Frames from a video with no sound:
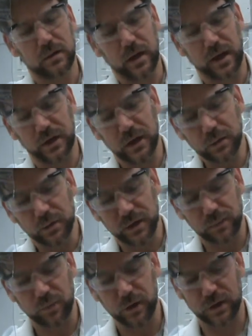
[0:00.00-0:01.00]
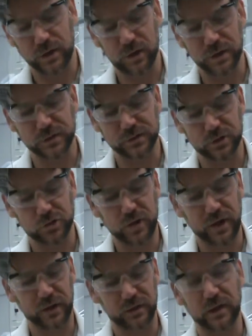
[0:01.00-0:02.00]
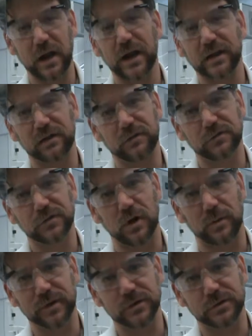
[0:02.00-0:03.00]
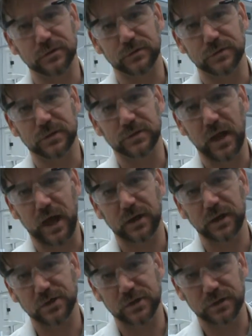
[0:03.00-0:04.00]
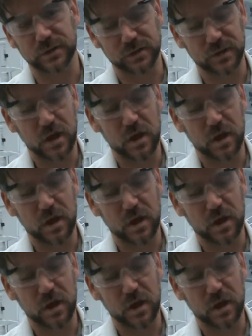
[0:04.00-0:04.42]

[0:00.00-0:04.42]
And equally important is the training that I give to all my students and technicians